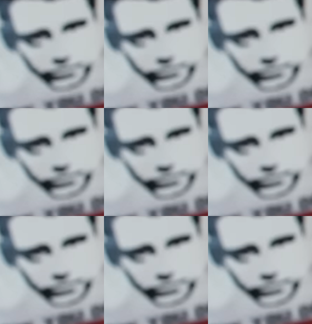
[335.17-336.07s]

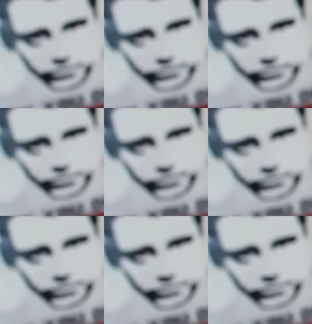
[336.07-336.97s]

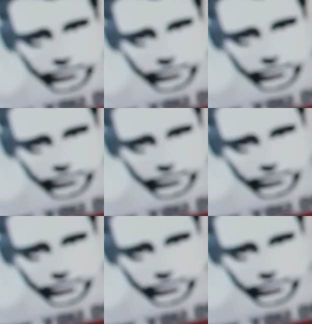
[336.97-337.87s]

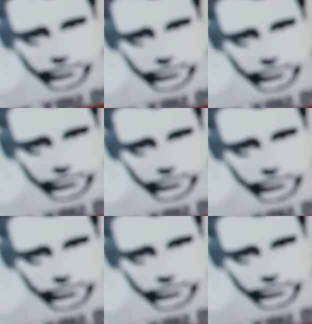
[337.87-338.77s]

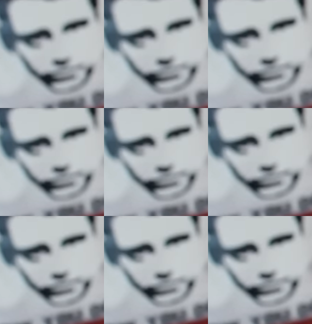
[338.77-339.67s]

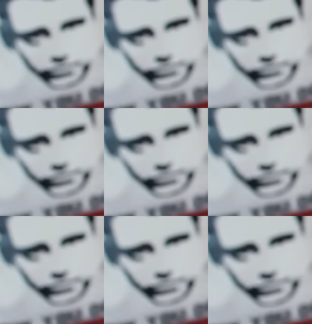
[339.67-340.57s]

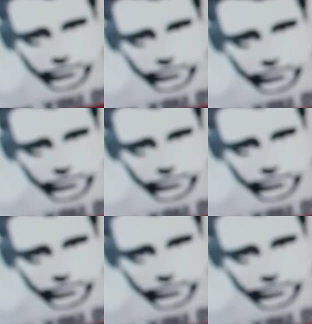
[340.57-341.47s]

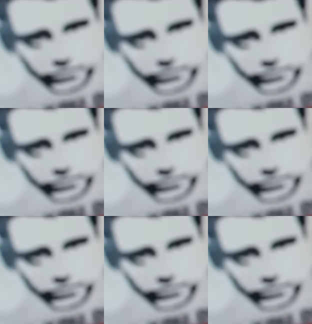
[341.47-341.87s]
This person isn't speaking.